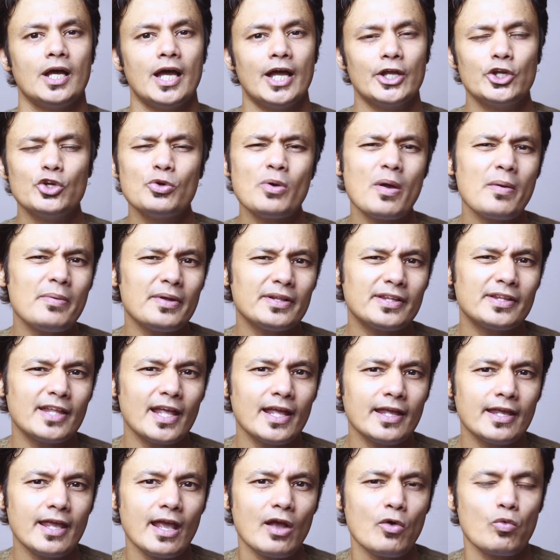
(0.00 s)
You may be
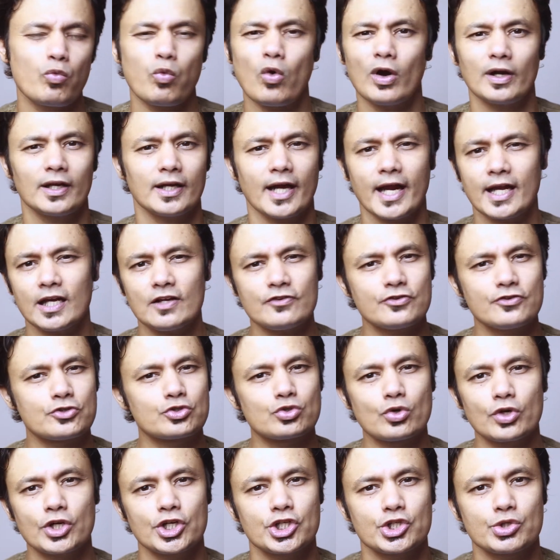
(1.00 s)
thinking, what kind of
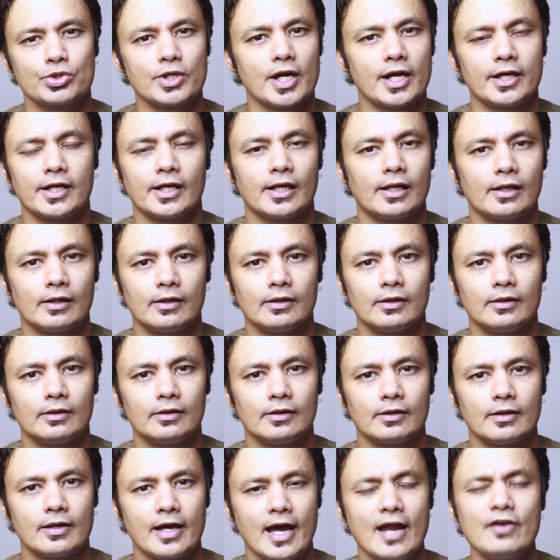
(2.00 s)
stories should I tell?
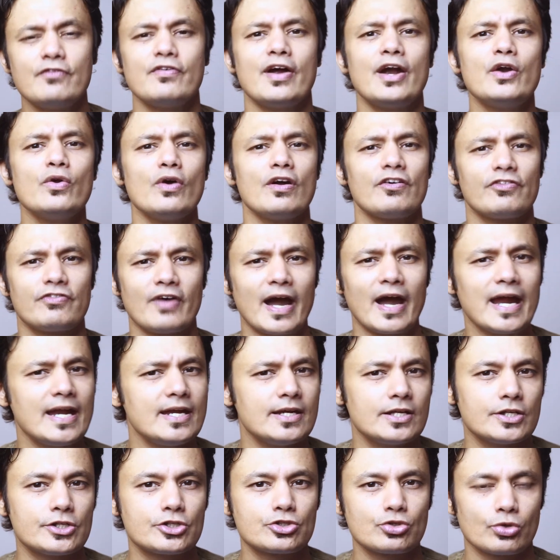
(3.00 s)
And where do I find
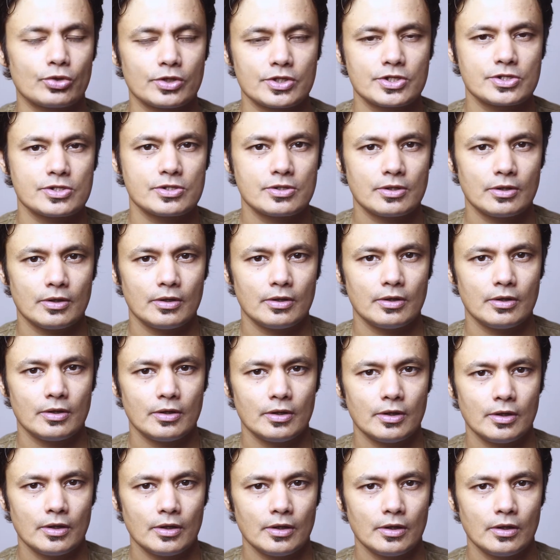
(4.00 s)
these stories?
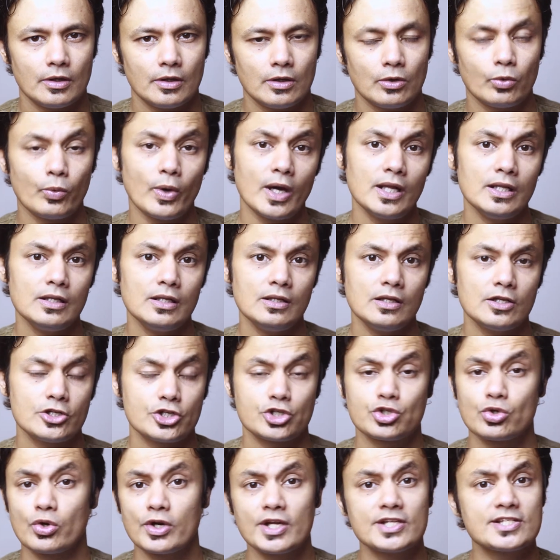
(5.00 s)
Well,
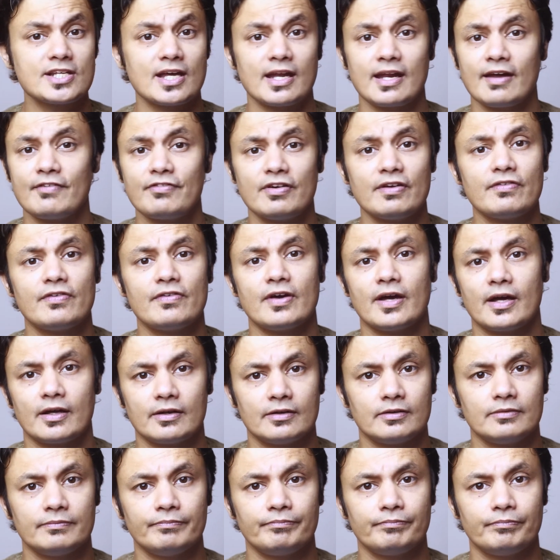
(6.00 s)
stories are everywhere.
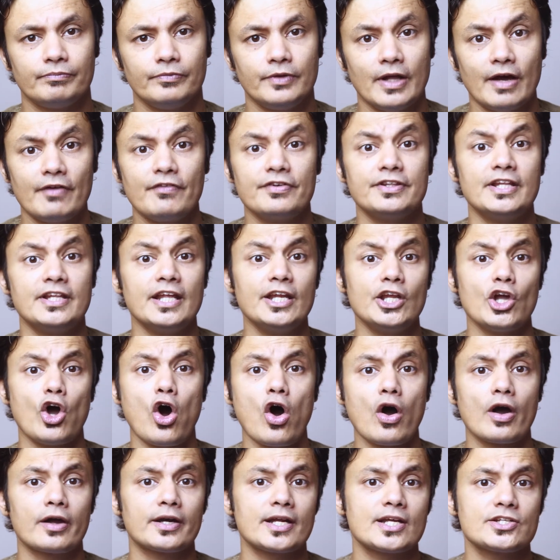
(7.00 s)
They are within your
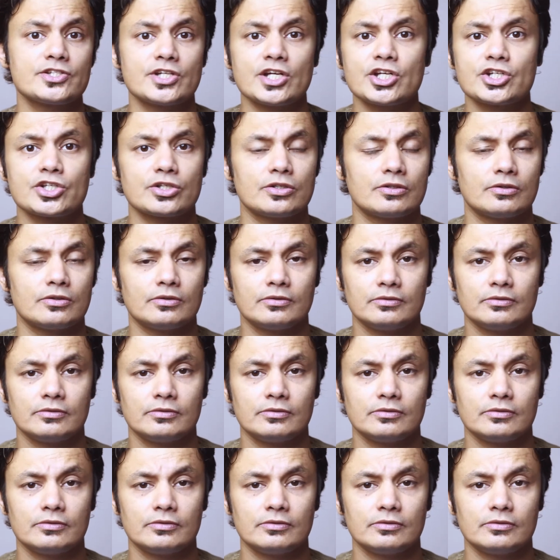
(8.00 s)
organization.